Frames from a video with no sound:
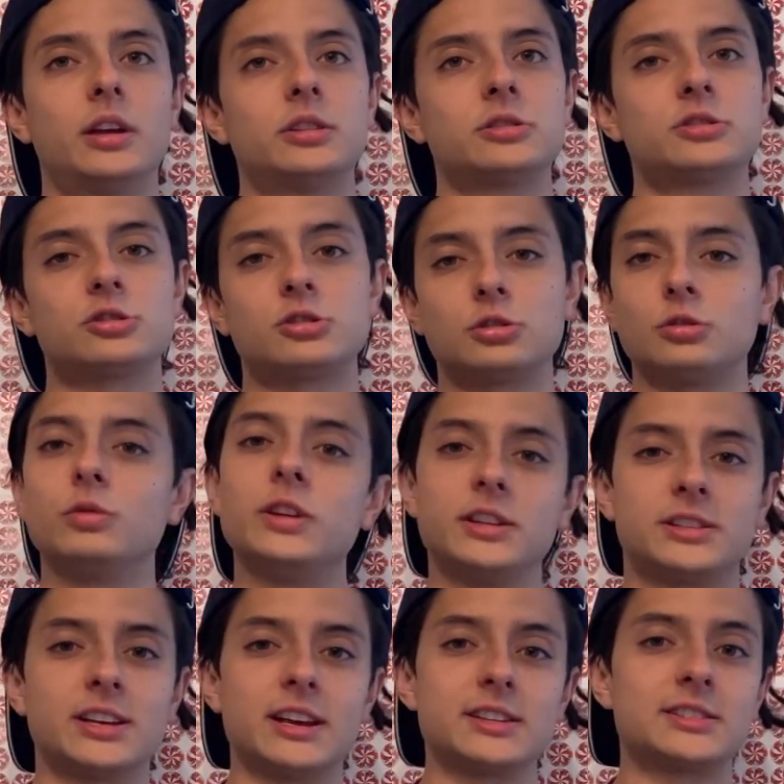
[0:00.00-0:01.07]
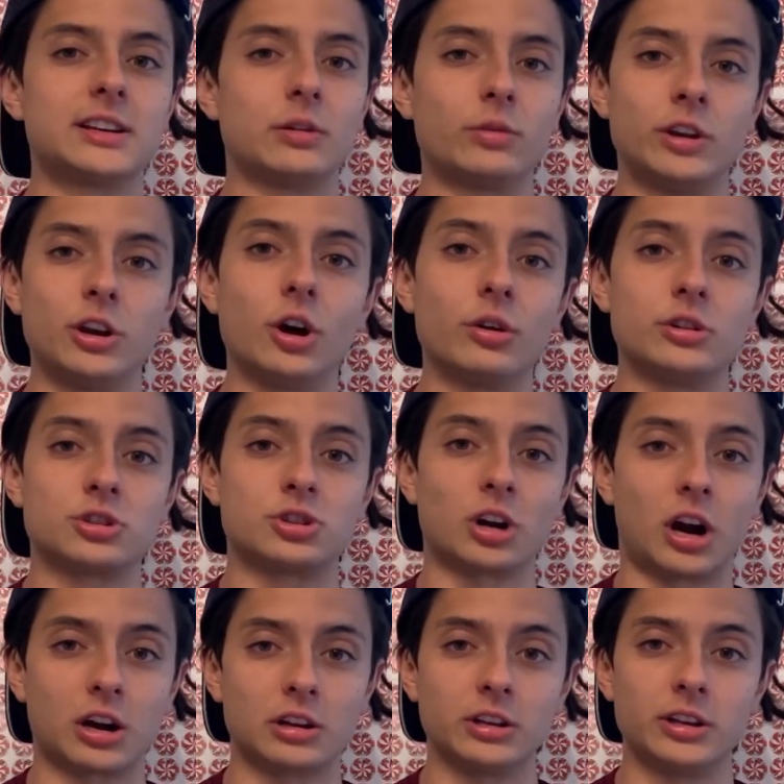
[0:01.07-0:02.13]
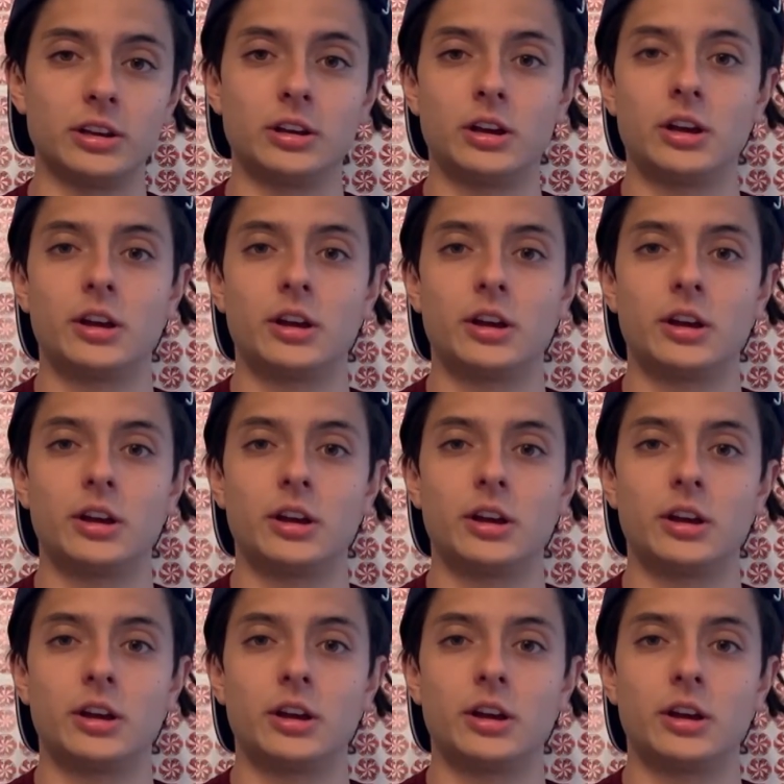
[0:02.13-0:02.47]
taste that we know as chocolate.